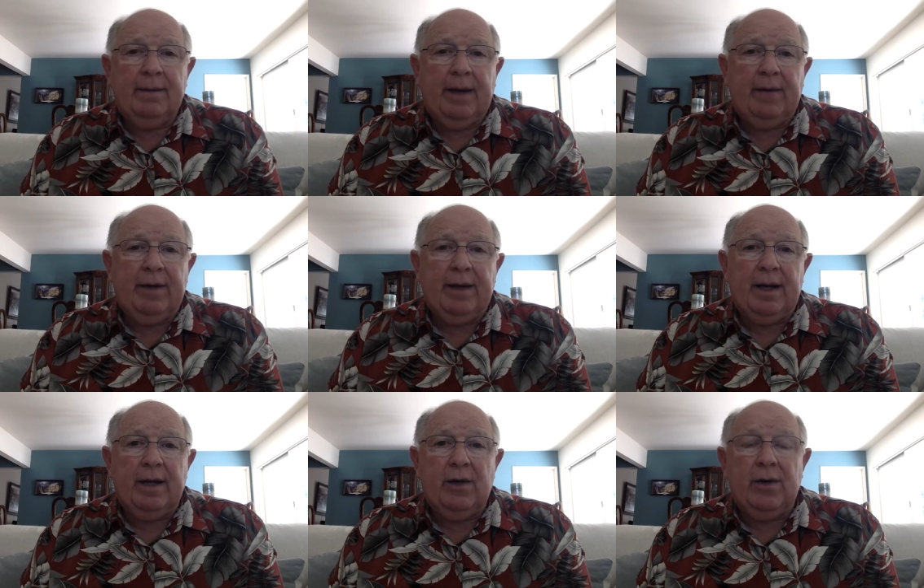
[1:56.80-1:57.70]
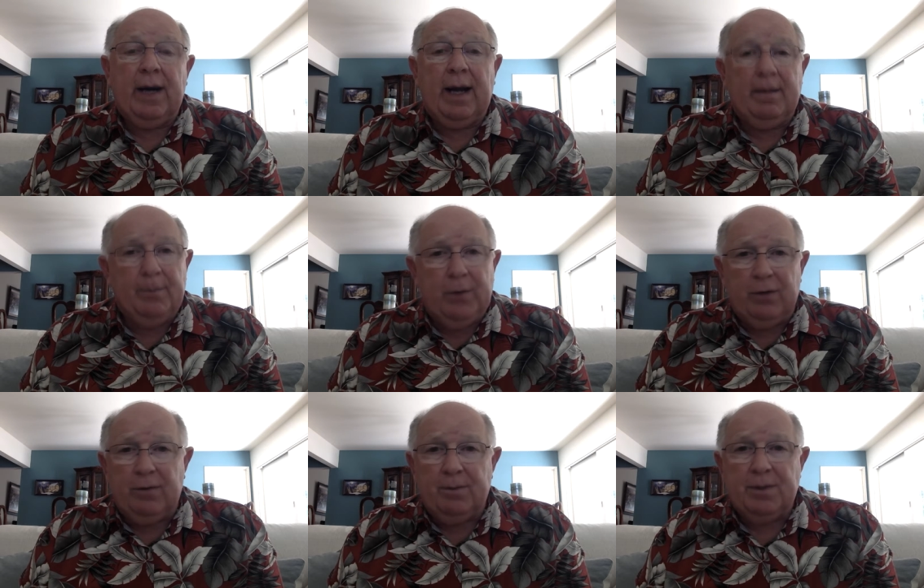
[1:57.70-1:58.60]
everything that you need, and a
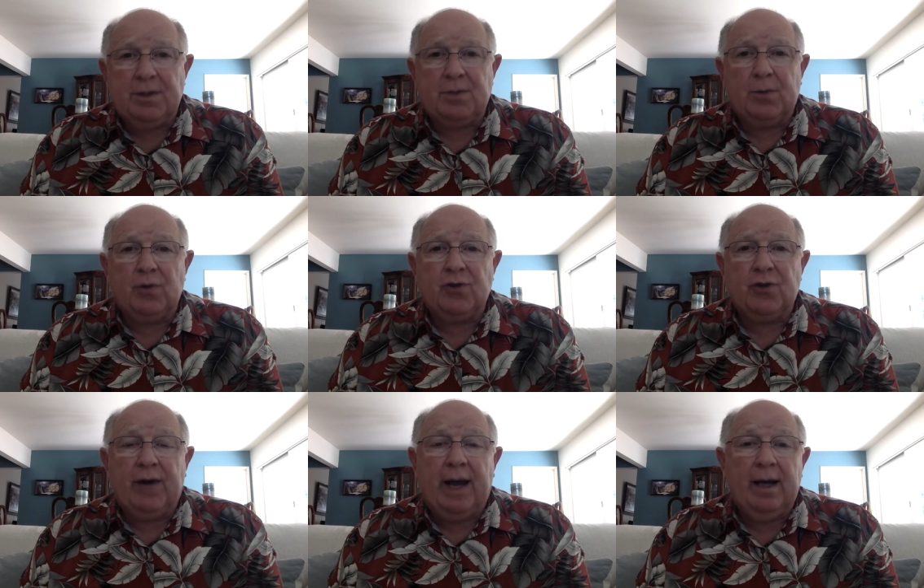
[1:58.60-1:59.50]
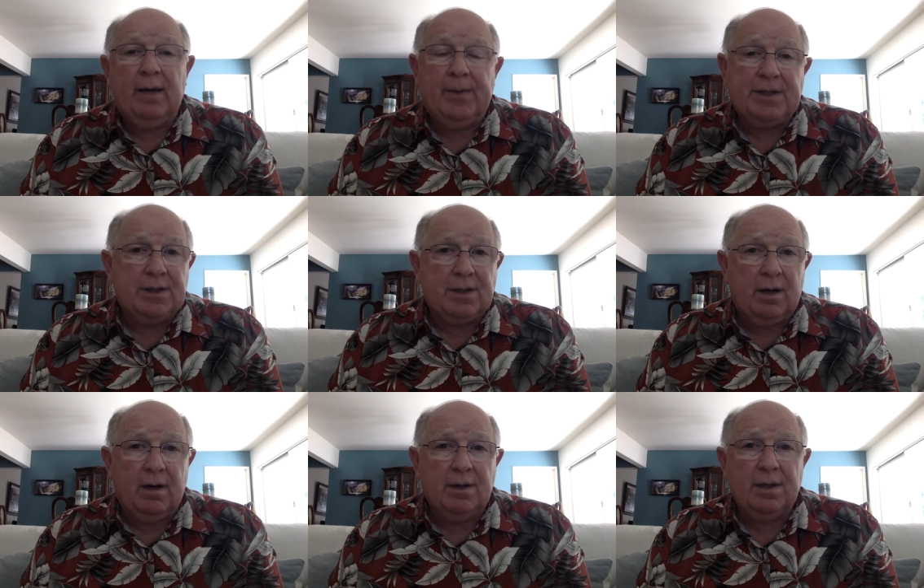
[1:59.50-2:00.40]
beautiful business brochure and your business
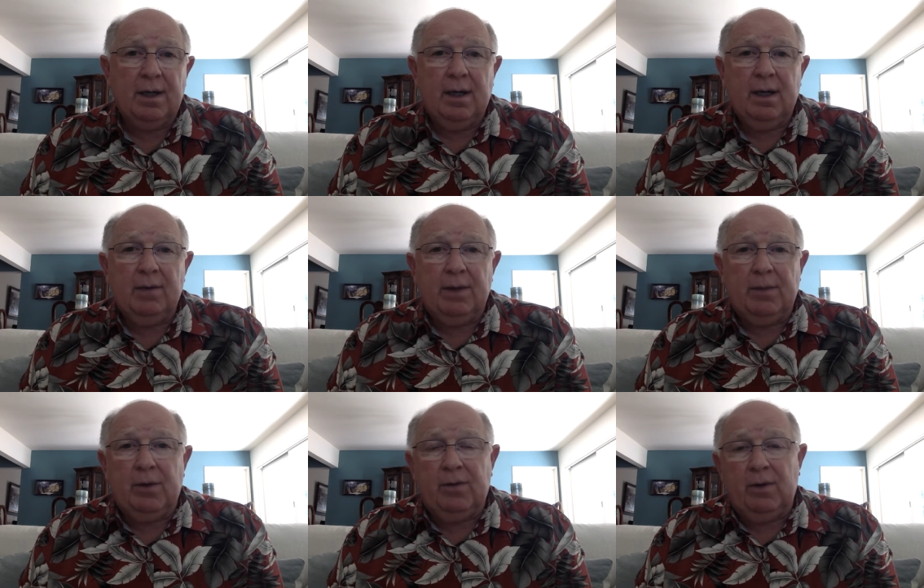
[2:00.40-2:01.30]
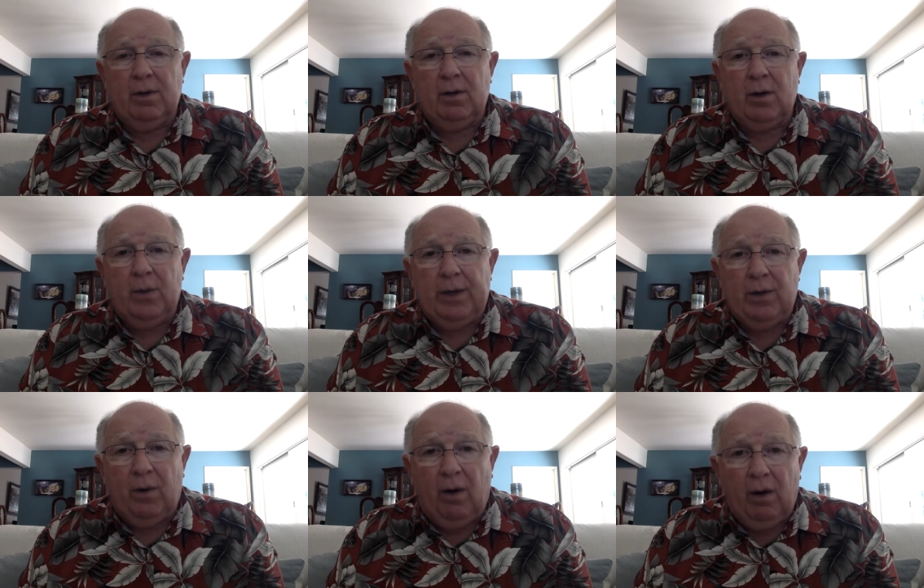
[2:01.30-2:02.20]
cards with a beautiful logo. We do
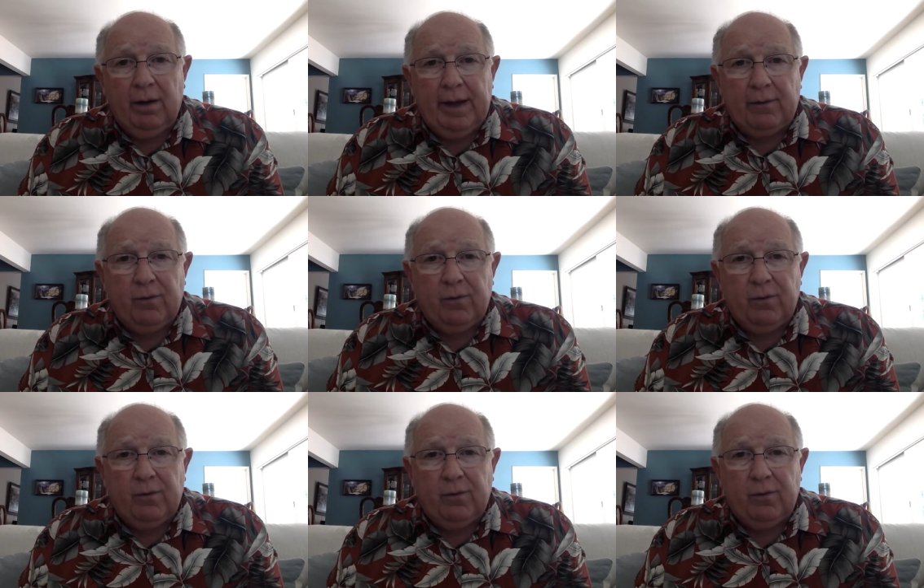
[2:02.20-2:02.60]
all of that